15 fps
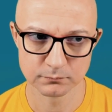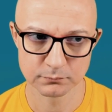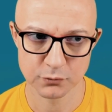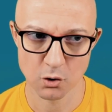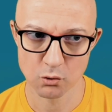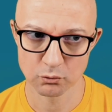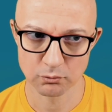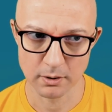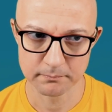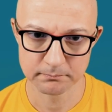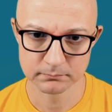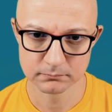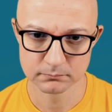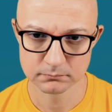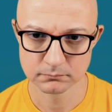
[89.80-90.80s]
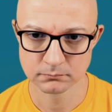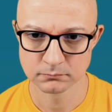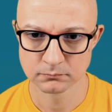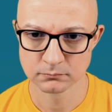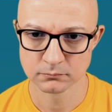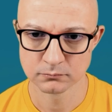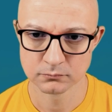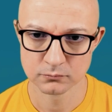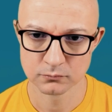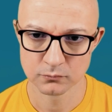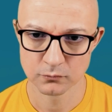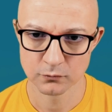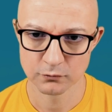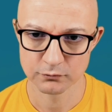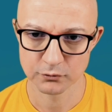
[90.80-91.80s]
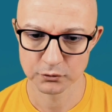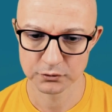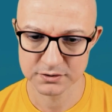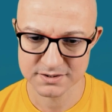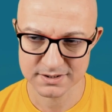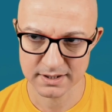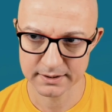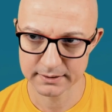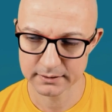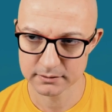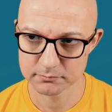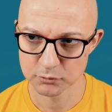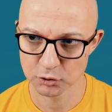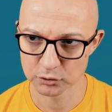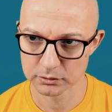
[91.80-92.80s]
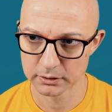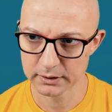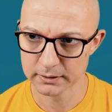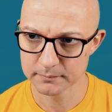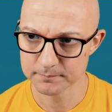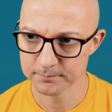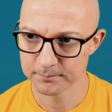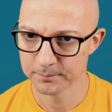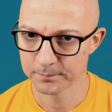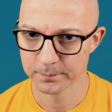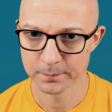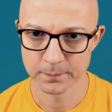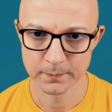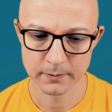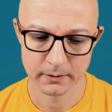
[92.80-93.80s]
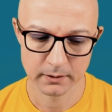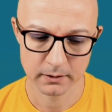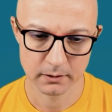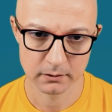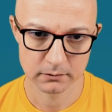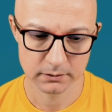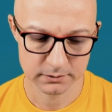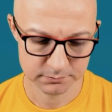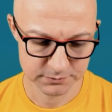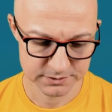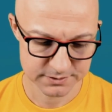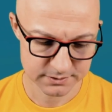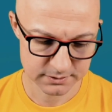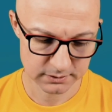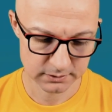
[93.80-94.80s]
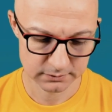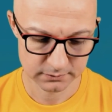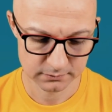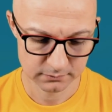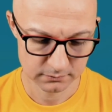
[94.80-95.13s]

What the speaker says: program for designing and modeling. Let me start